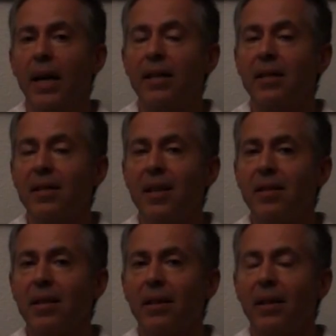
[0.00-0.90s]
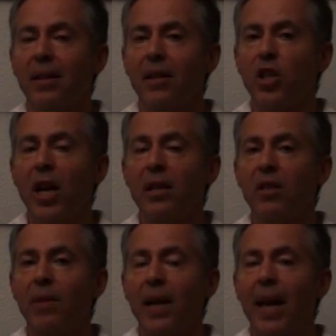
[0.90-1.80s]
statistically the chance
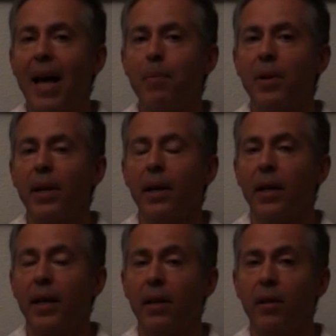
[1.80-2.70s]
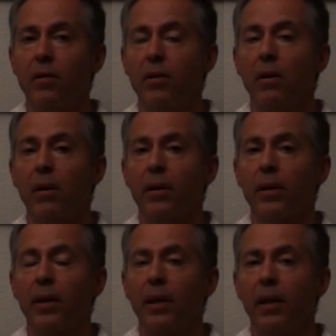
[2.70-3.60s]
of that happening in the dark
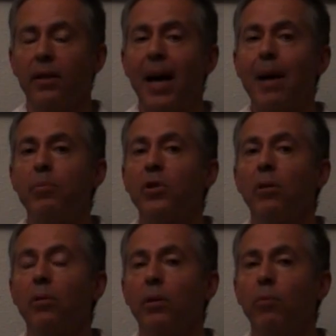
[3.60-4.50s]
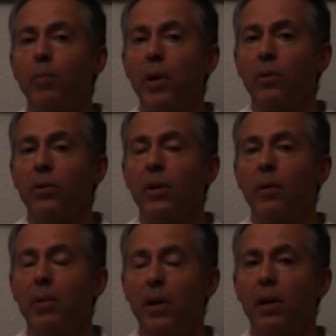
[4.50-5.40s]
is absolutely remote
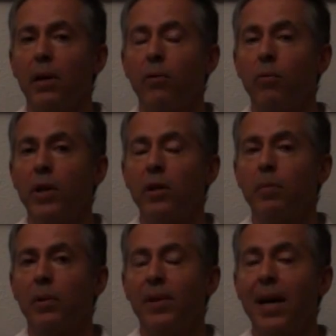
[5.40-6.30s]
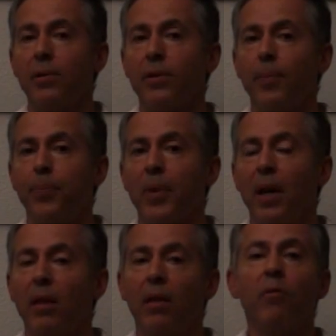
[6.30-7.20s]
and beyond reasonable doubt.
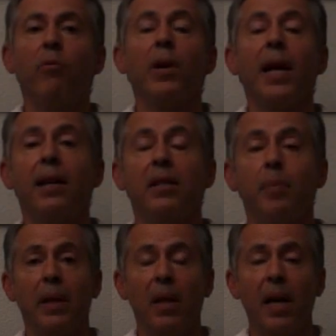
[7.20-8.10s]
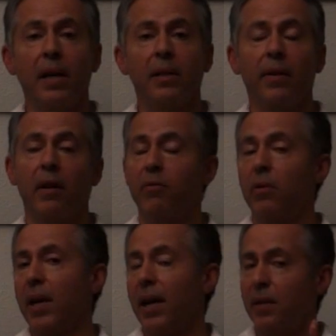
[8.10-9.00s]
Therefore it had light,
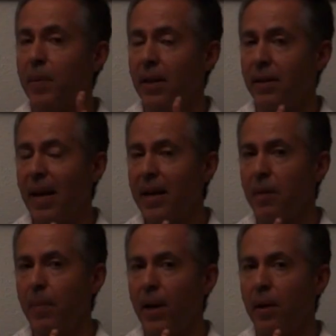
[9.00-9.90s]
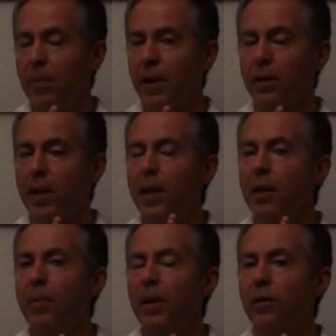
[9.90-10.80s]
therefore it had to be the second man, because he
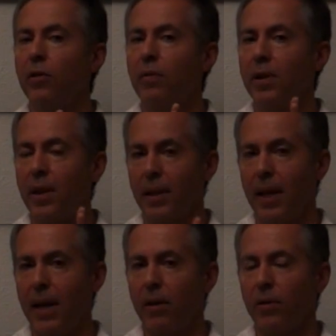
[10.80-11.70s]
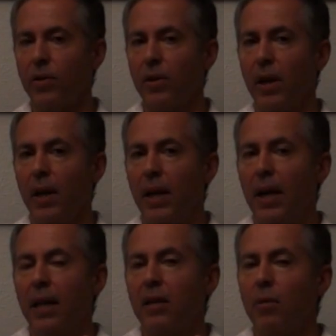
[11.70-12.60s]
admitted to visiting the house
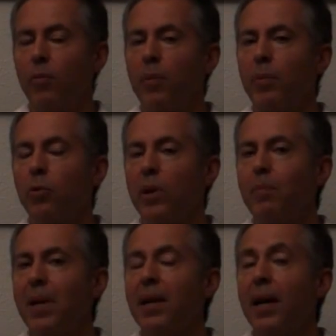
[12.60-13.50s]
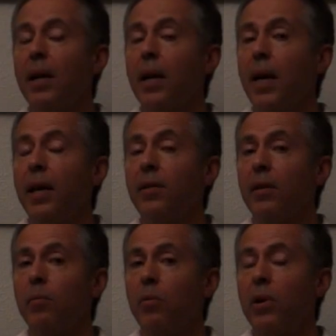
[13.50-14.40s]
somewhere in between midnight and 8
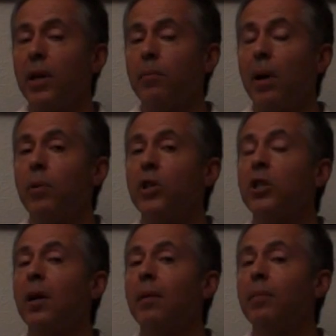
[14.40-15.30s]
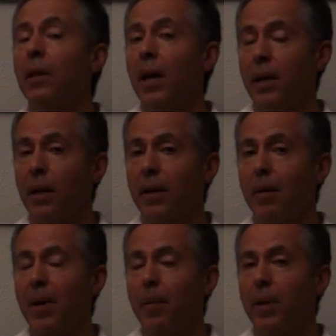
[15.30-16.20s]
in the morning, by which time the light had
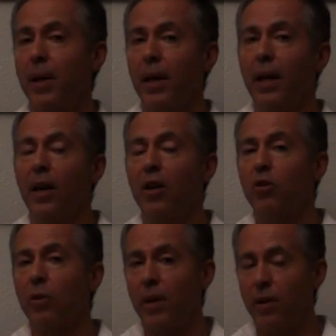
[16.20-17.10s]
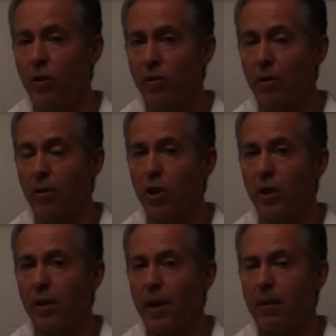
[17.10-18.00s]
come up. So there's your
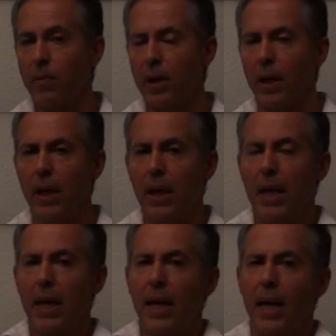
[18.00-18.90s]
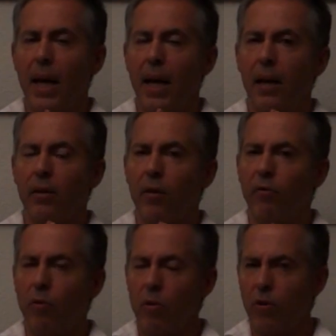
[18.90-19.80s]
solution to that one. And the
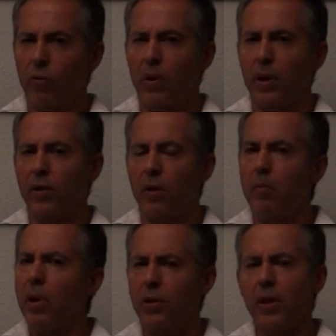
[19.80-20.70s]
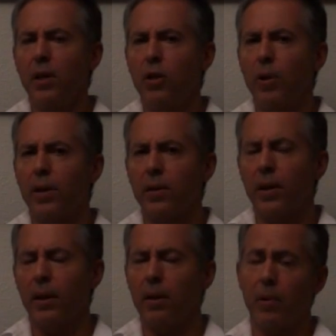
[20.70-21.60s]
fourth one is the most
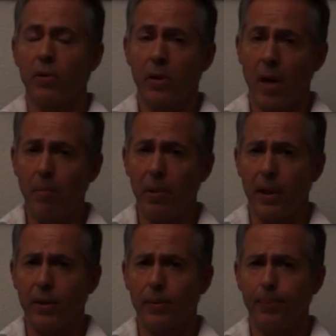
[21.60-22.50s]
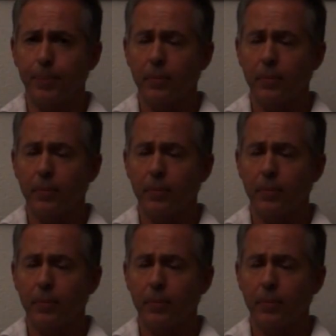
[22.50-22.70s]
interesting and the most complex.